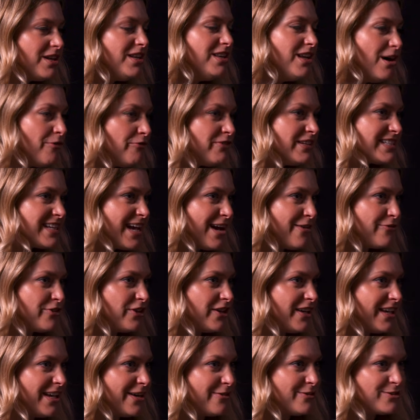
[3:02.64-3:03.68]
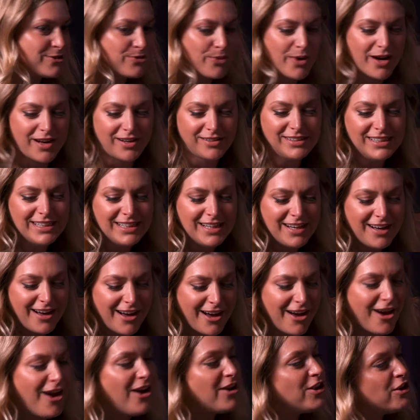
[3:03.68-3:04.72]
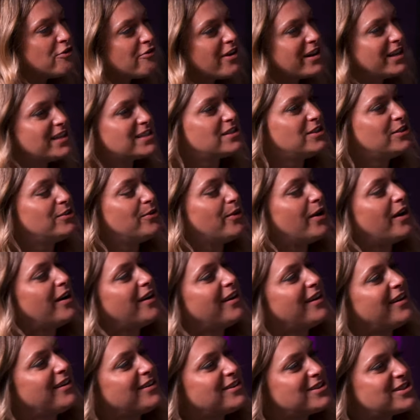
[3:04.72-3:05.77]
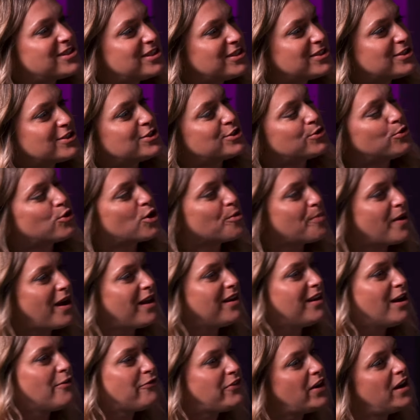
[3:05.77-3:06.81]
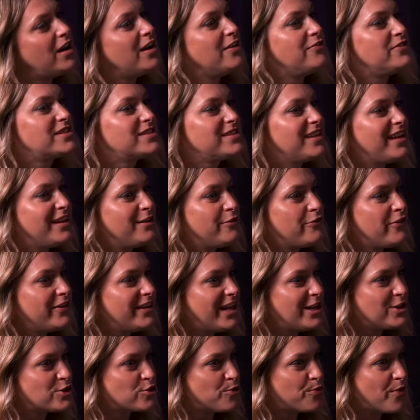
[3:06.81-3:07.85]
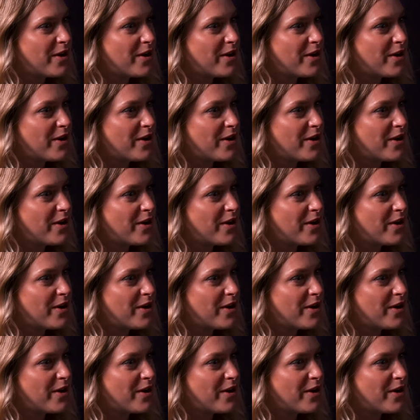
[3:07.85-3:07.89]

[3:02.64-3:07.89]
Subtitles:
Lovely to have you here as well. Are you ready to talk about love lives and financial